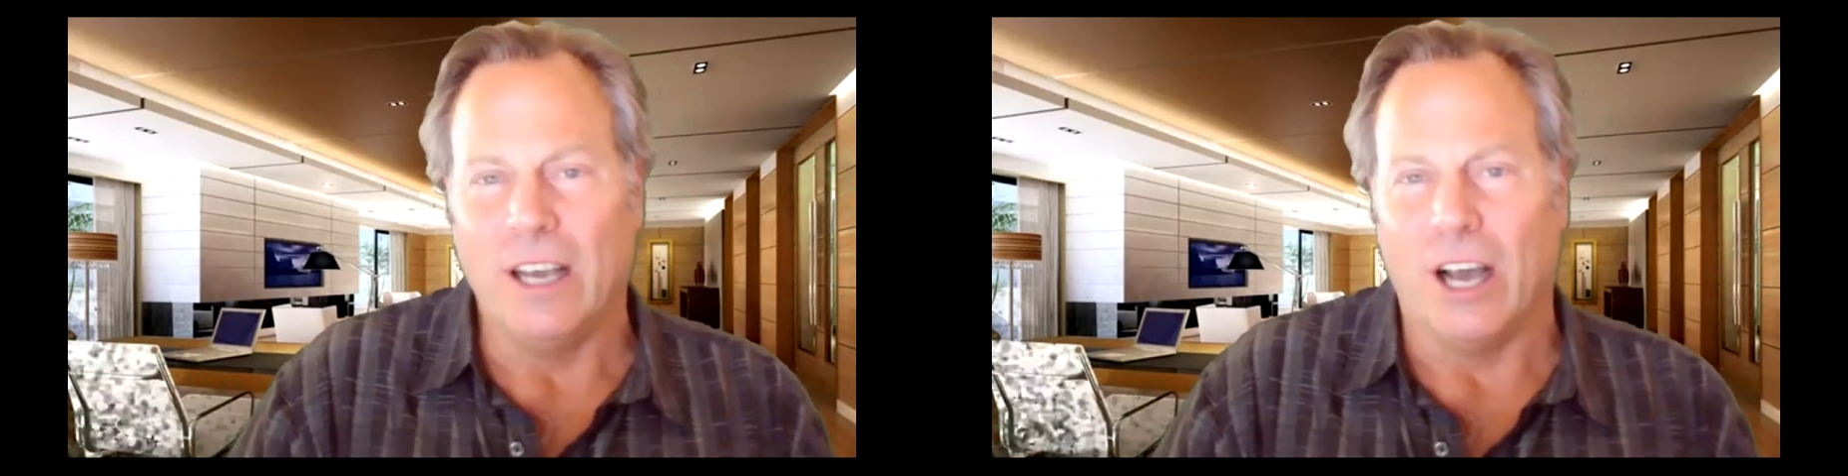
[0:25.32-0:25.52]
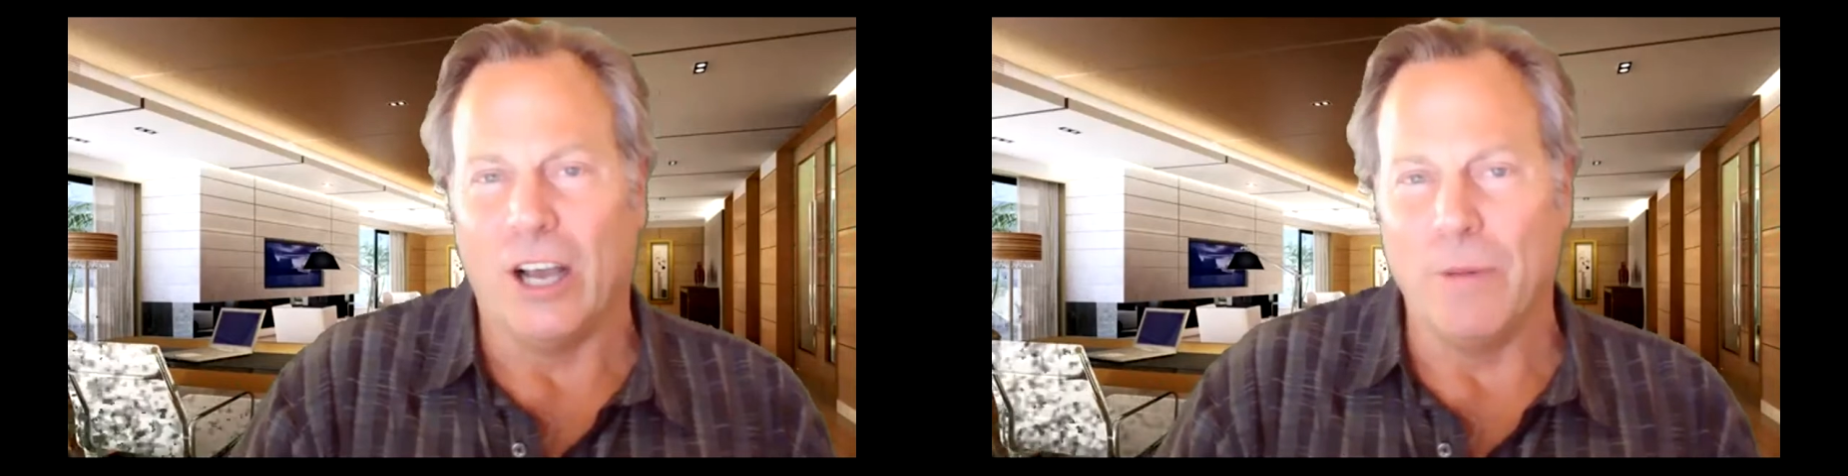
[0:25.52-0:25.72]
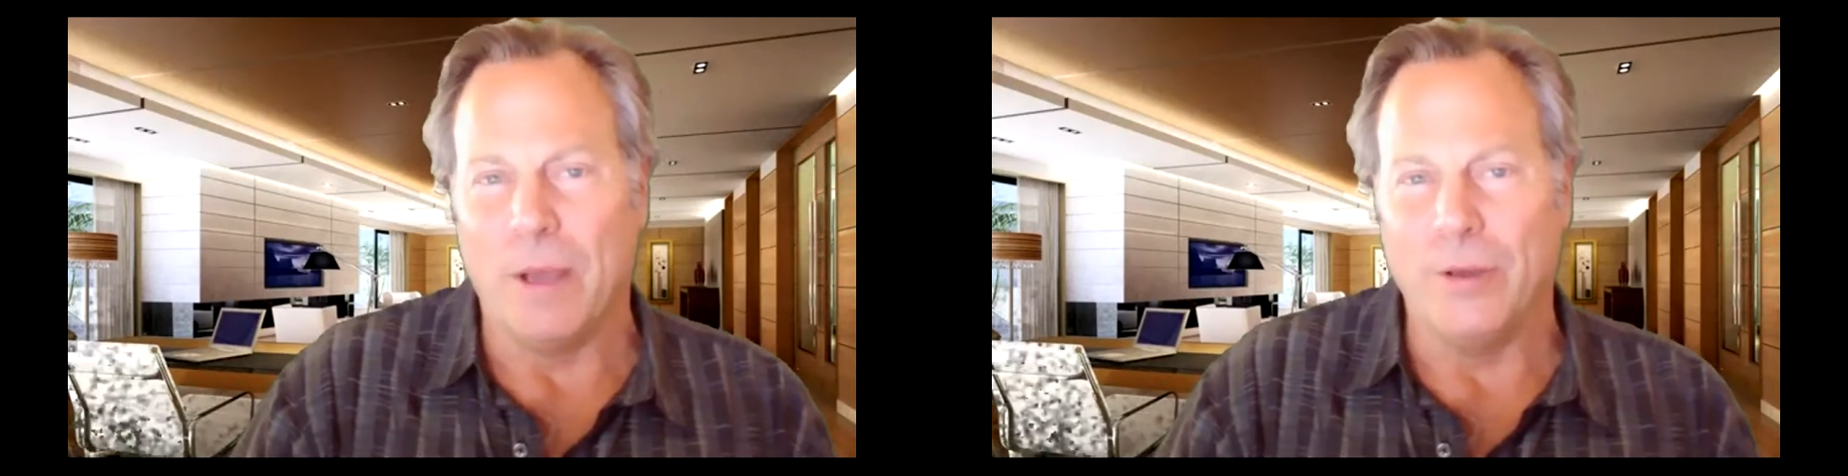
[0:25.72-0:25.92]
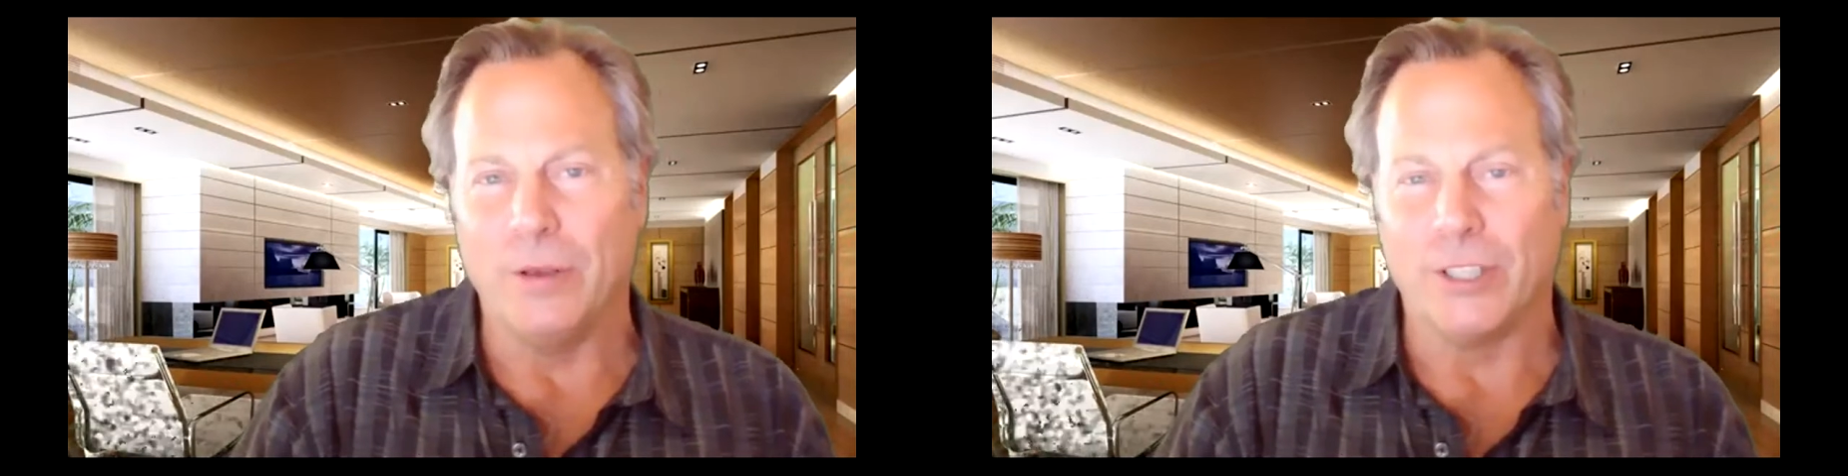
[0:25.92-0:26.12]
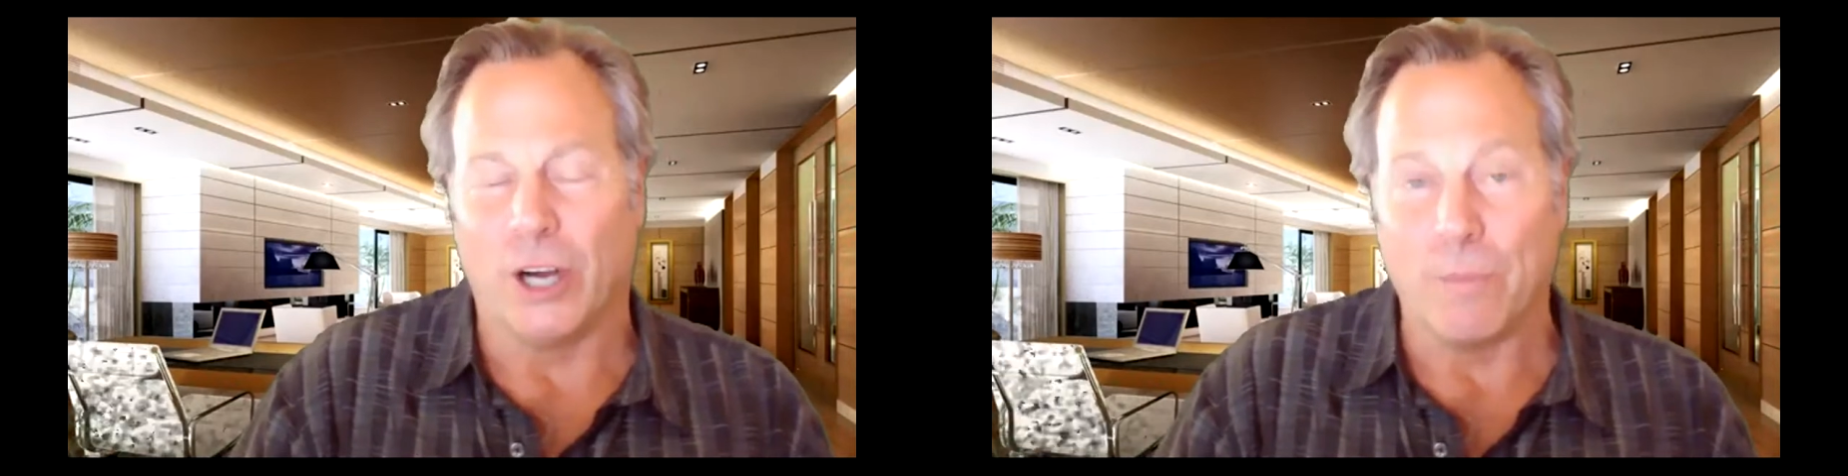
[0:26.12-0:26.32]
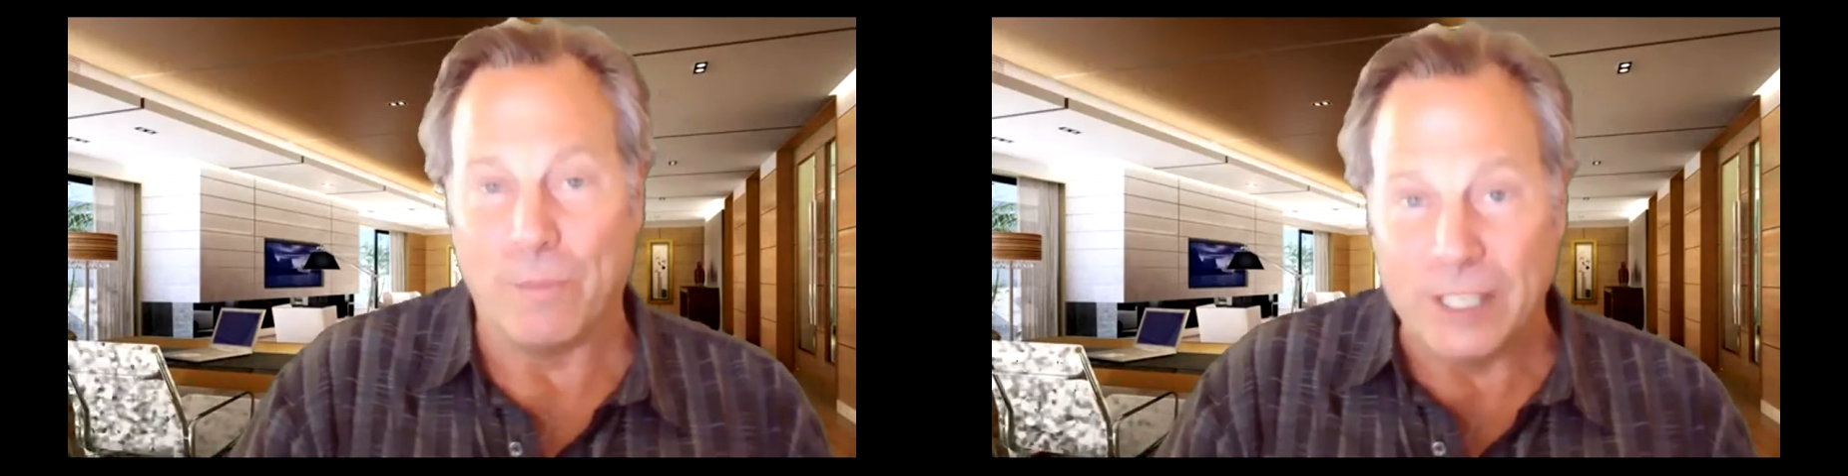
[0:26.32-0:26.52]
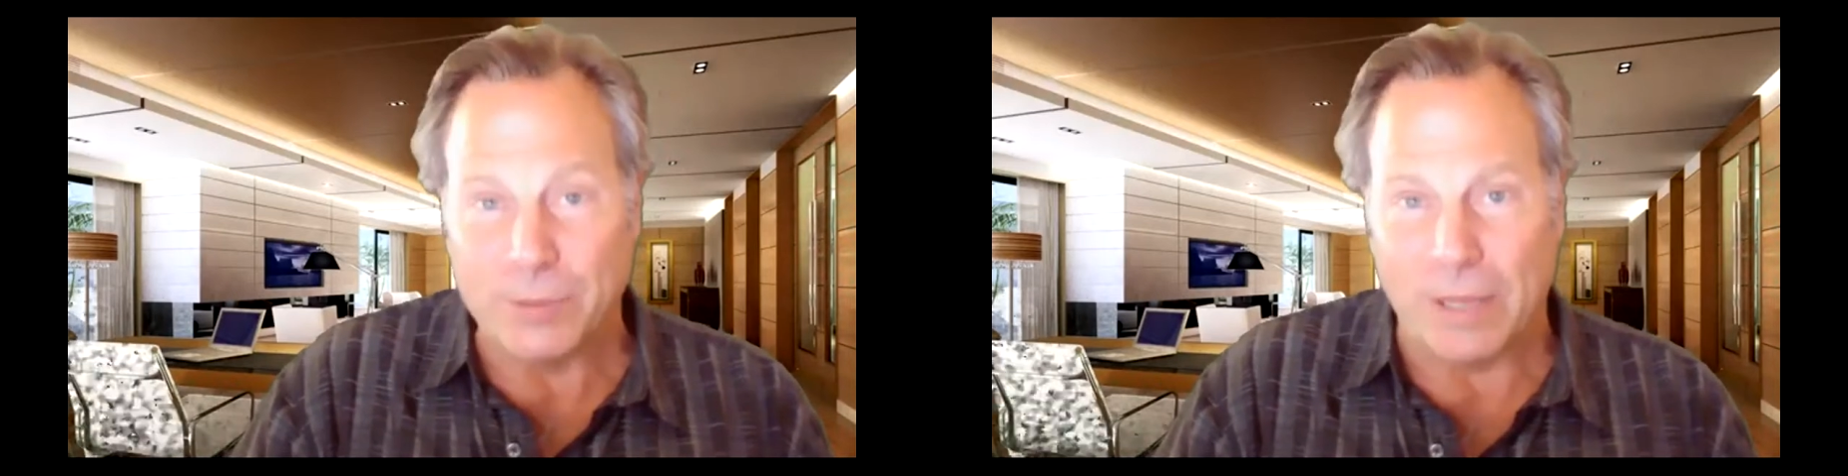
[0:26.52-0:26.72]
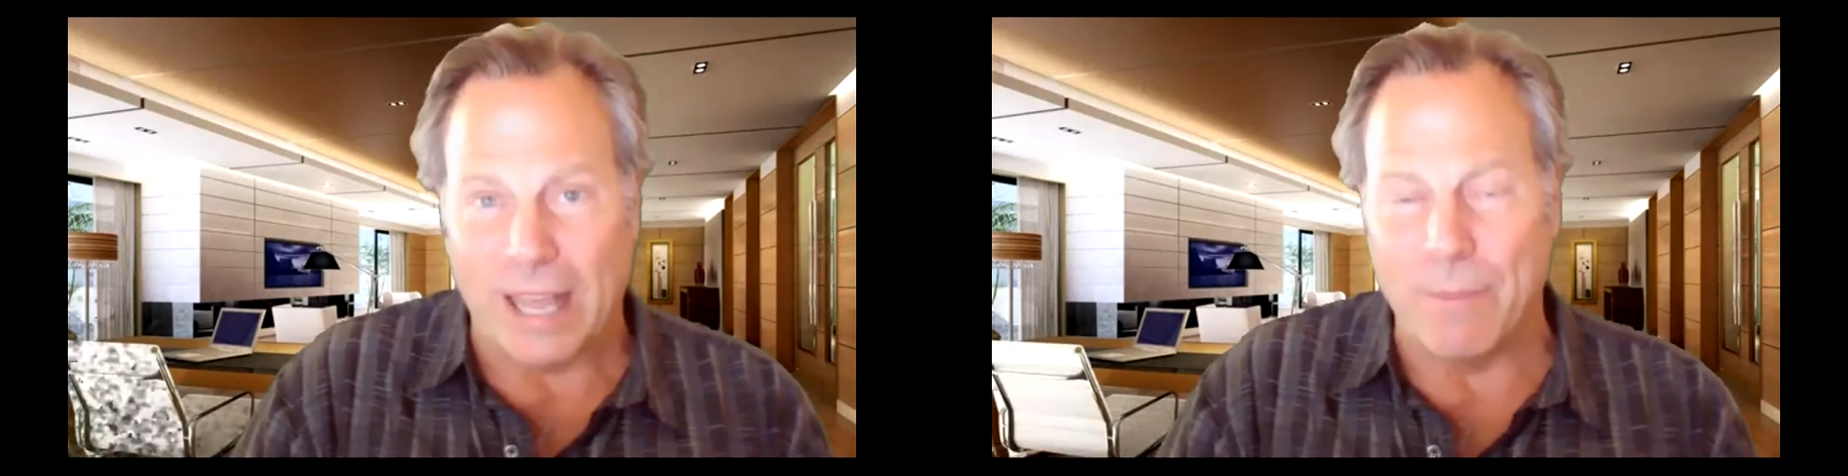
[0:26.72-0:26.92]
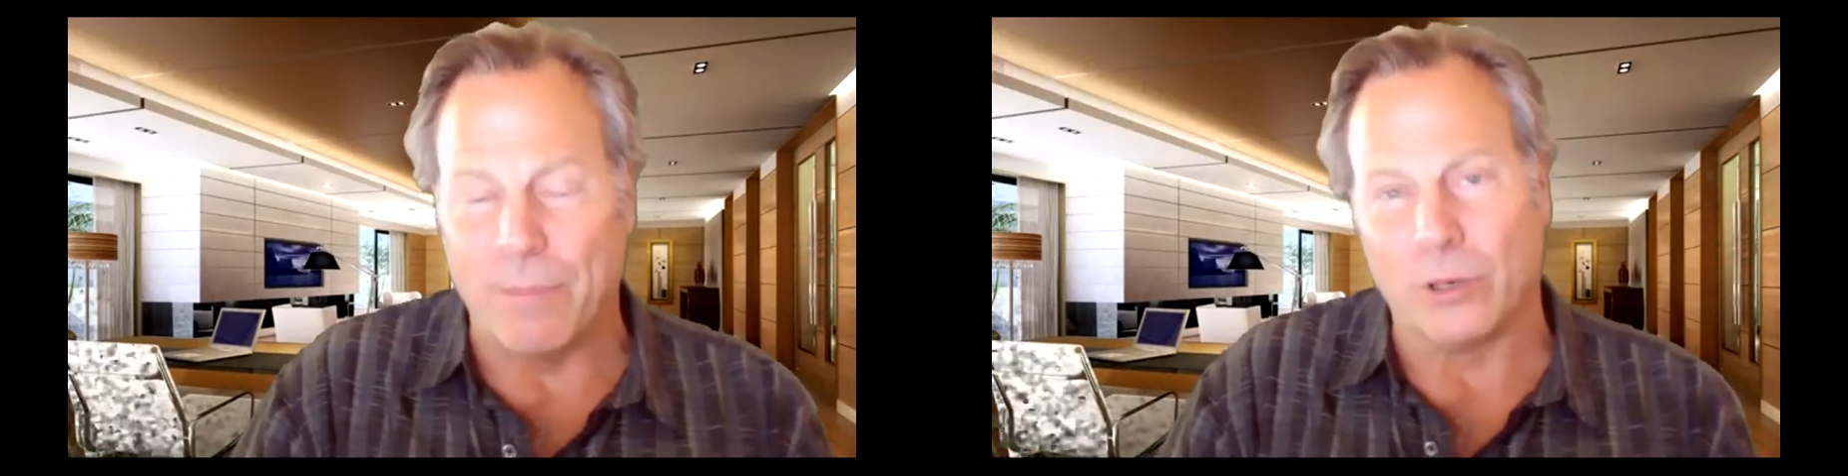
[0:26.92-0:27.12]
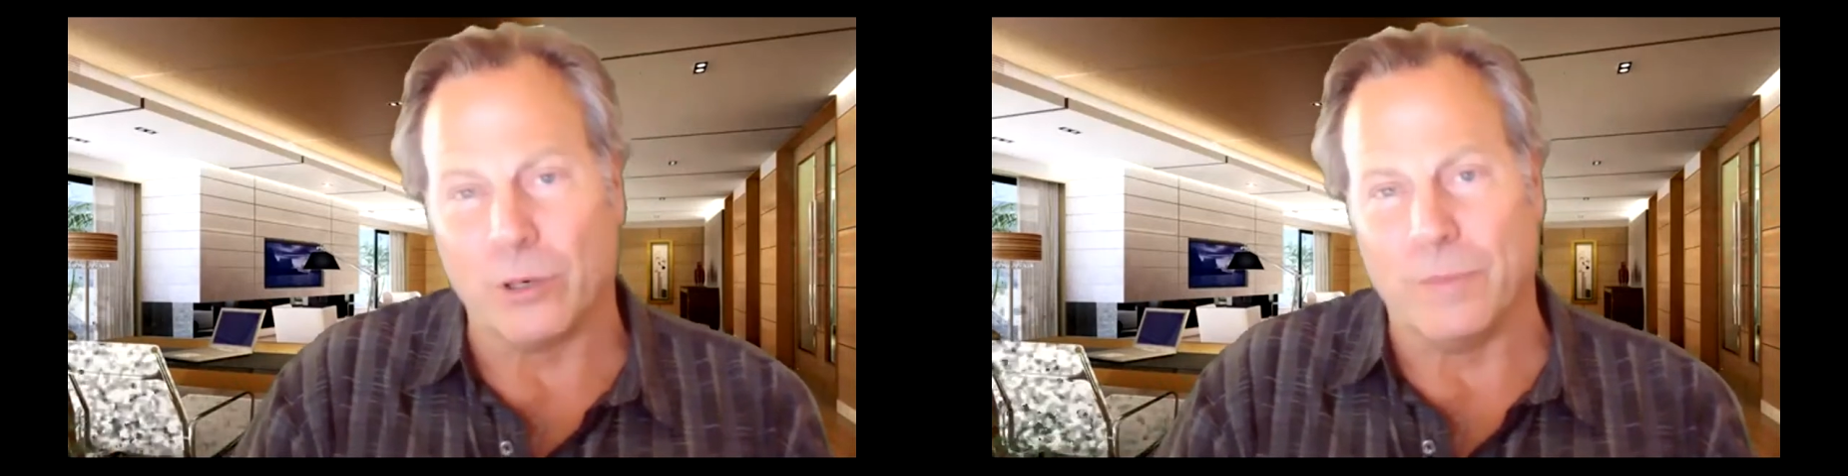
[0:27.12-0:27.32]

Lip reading: You may be using our Biz Plan Builder